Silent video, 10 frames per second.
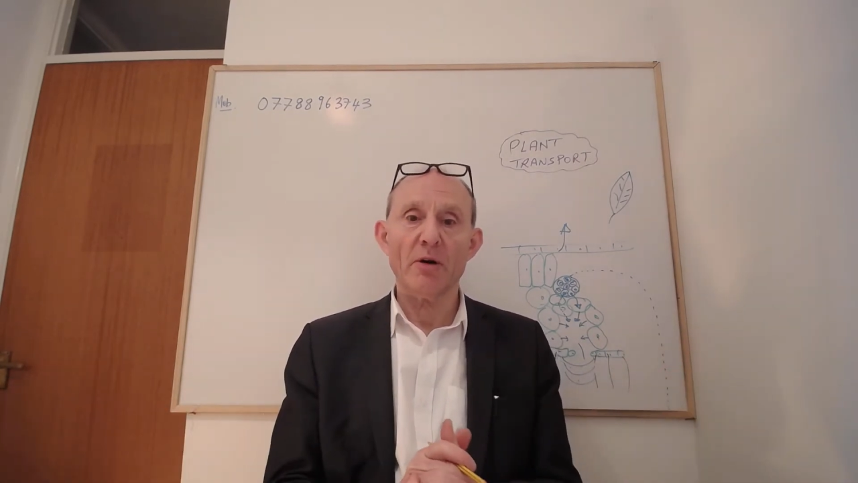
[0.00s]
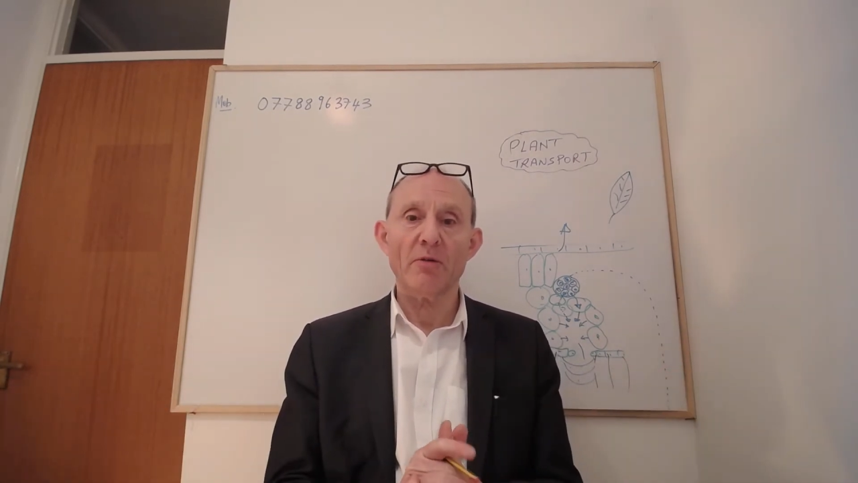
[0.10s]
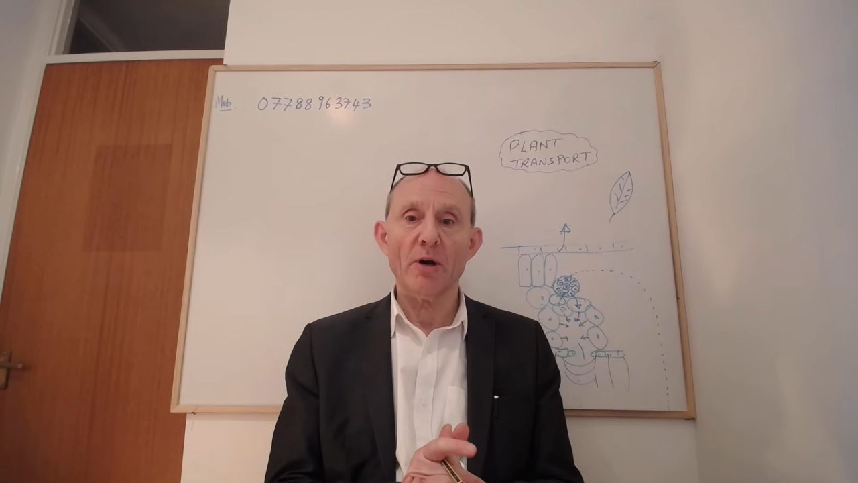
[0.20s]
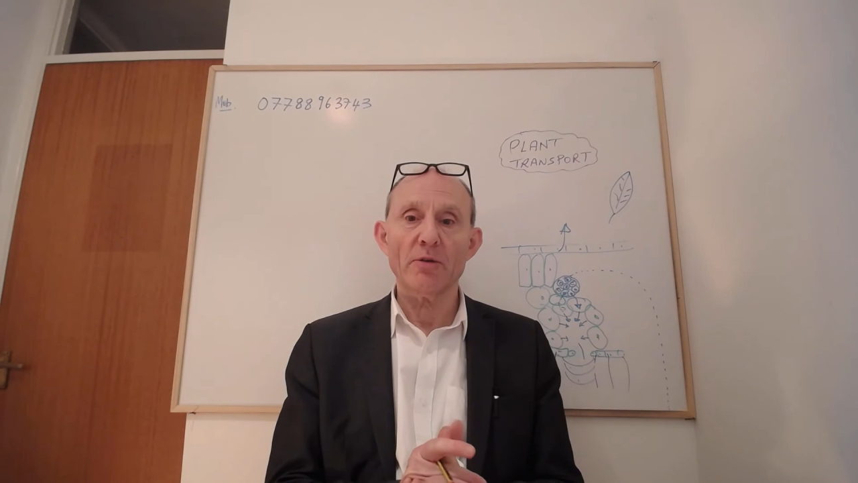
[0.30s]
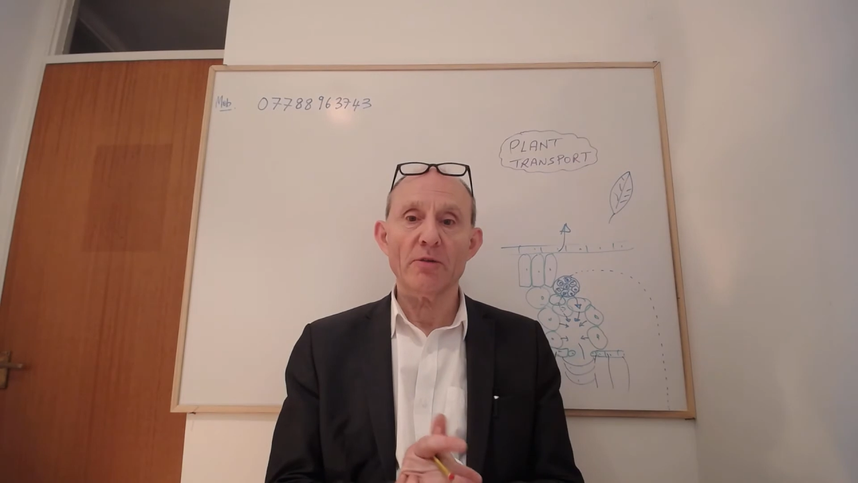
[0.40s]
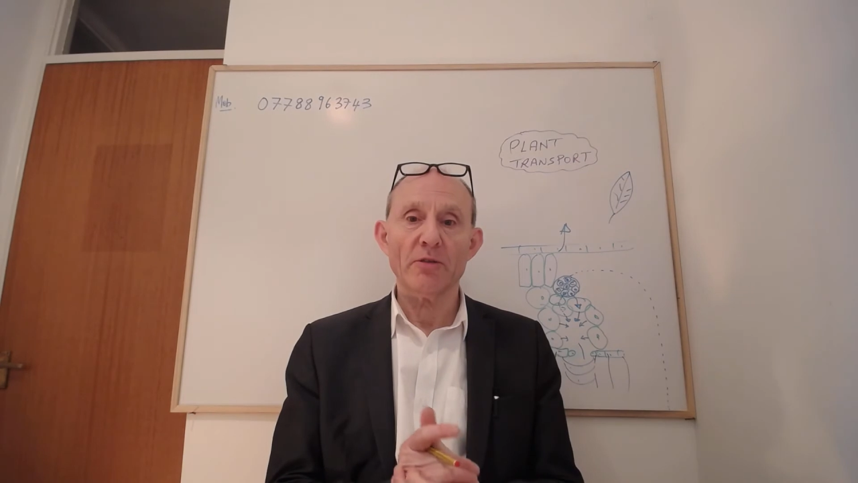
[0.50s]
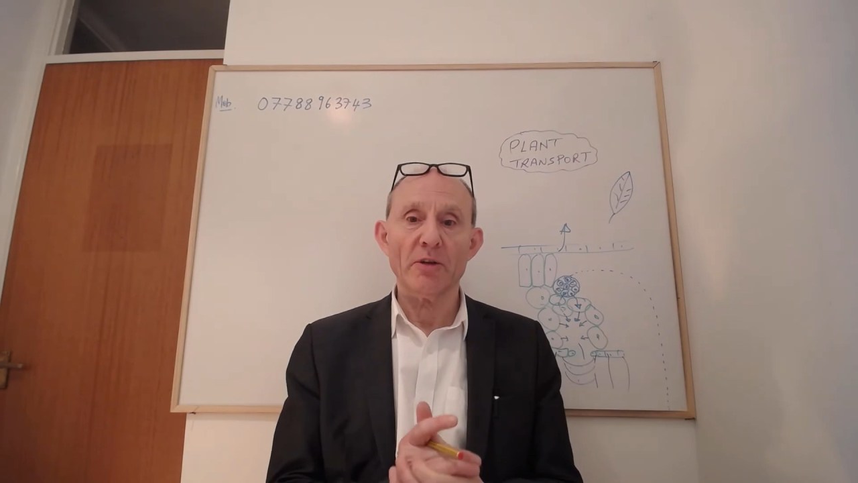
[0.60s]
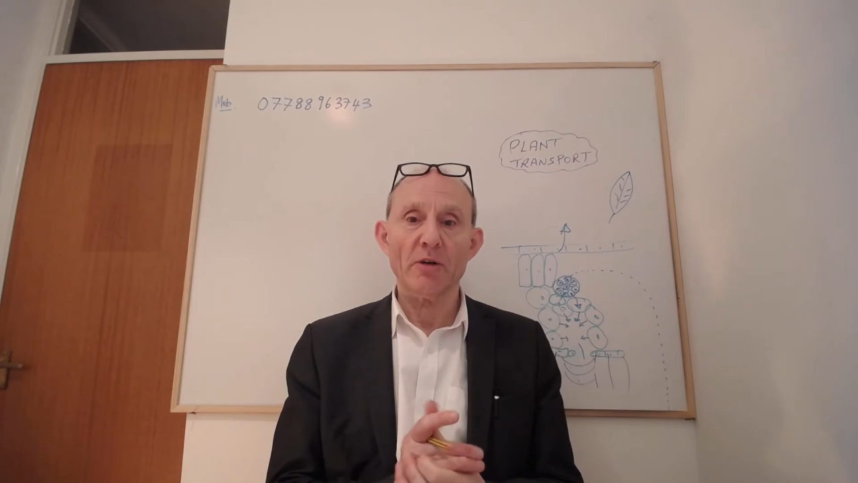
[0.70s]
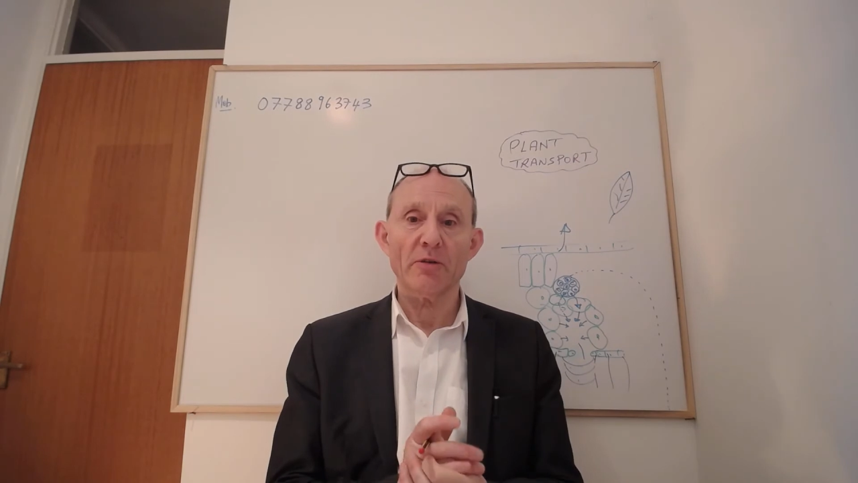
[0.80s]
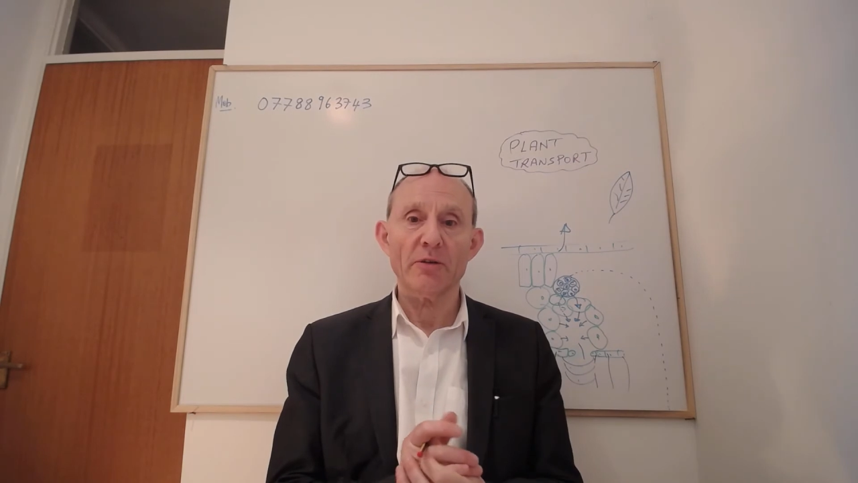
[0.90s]
around us in the
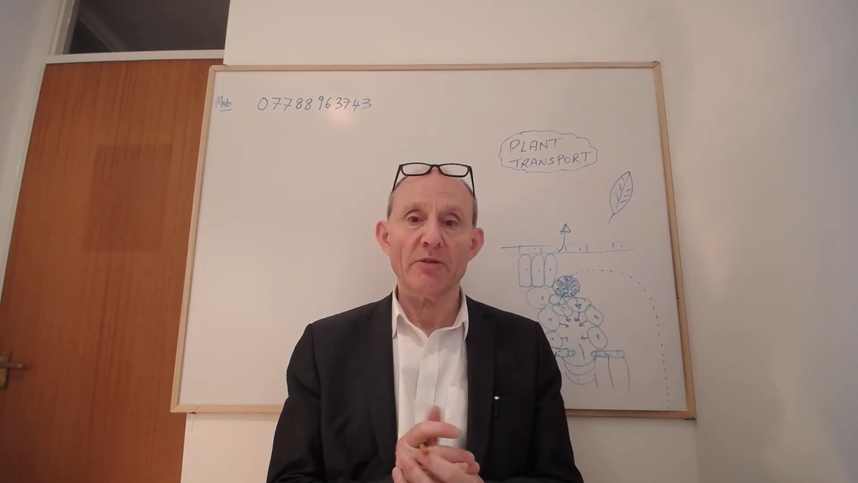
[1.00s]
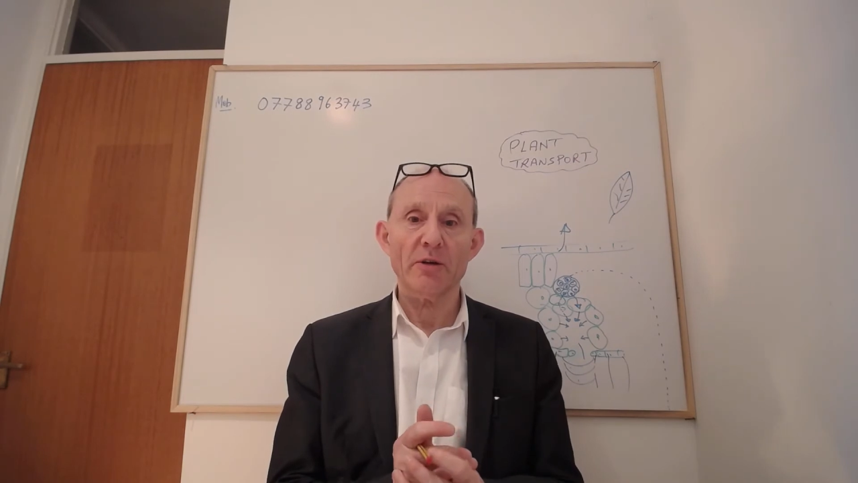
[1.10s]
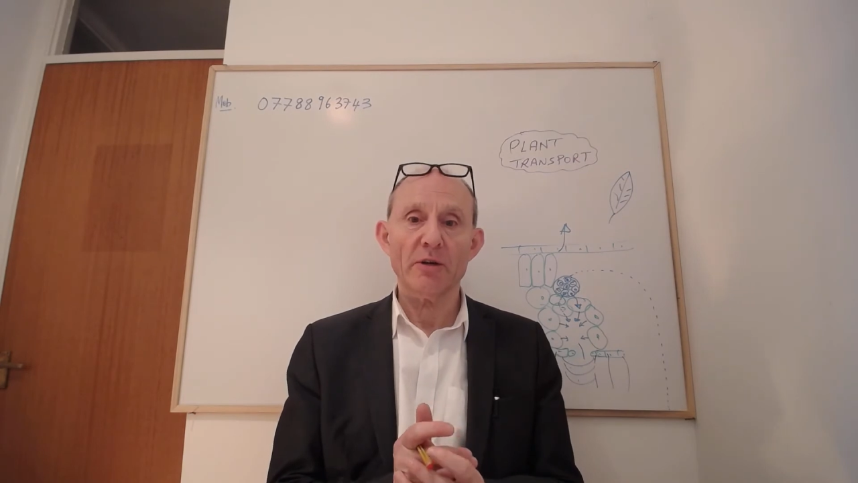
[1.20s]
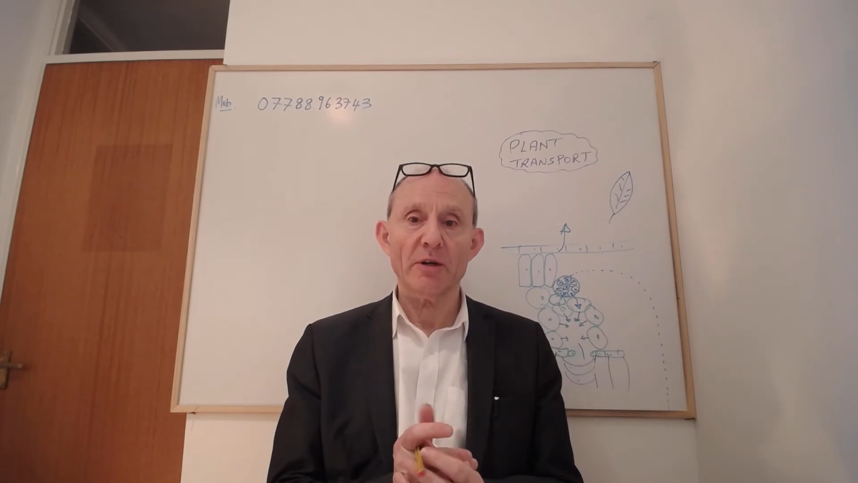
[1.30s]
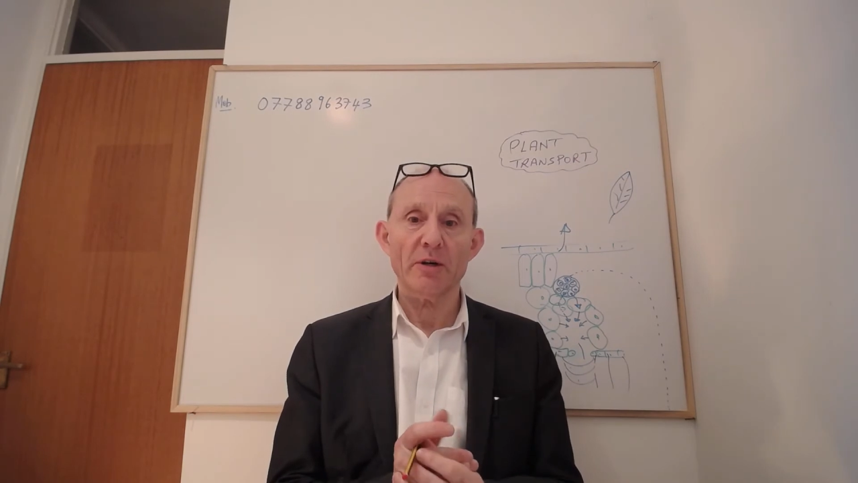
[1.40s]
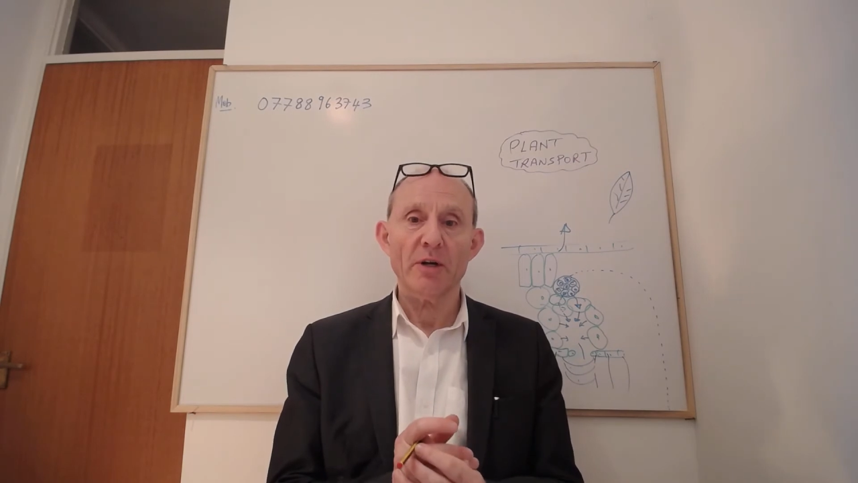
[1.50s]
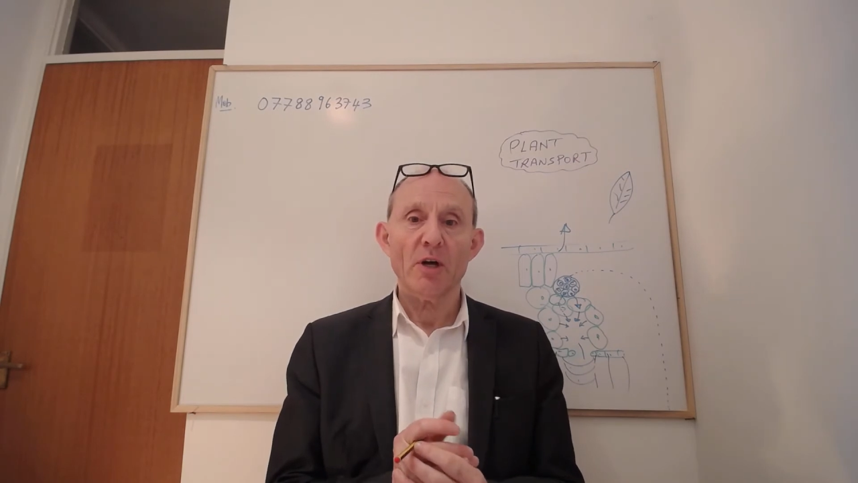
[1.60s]
countryside here,